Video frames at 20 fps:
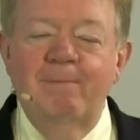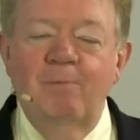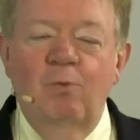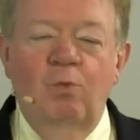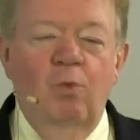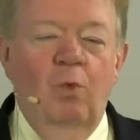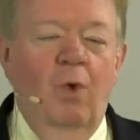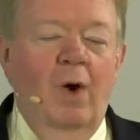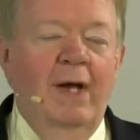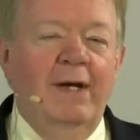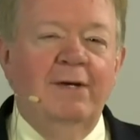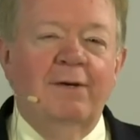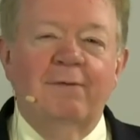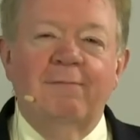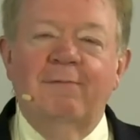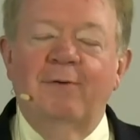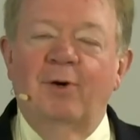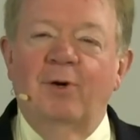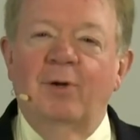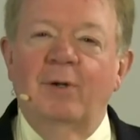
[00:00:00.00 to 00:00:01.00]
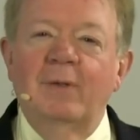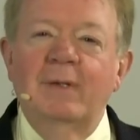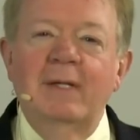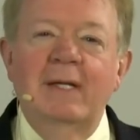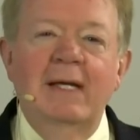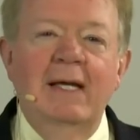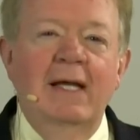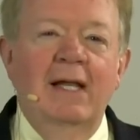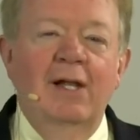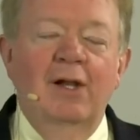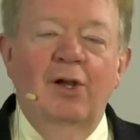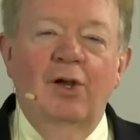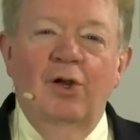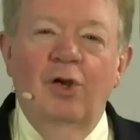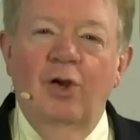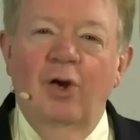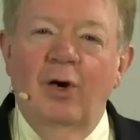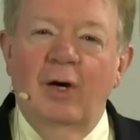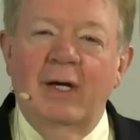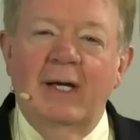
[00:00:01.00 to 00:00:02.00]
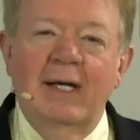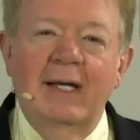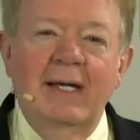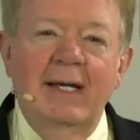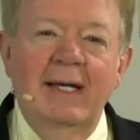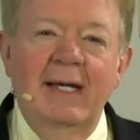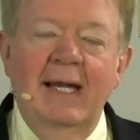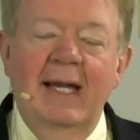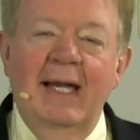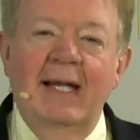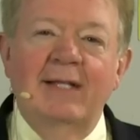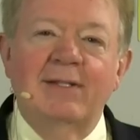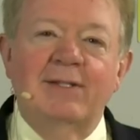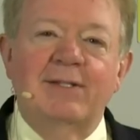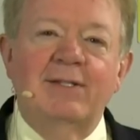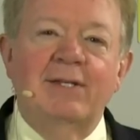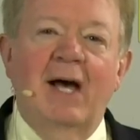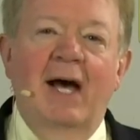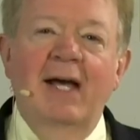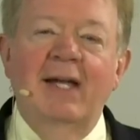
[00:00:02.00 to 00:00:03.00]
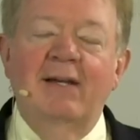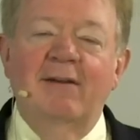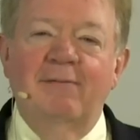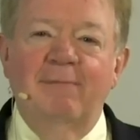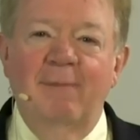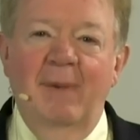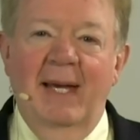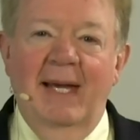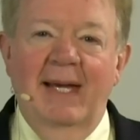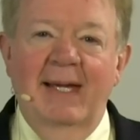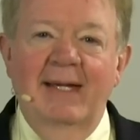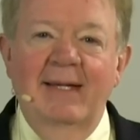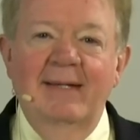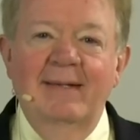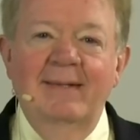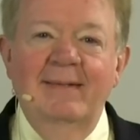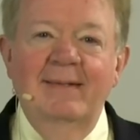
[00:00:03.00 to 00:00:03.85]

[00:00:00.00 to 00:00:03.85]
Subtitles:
wonderful look inside of me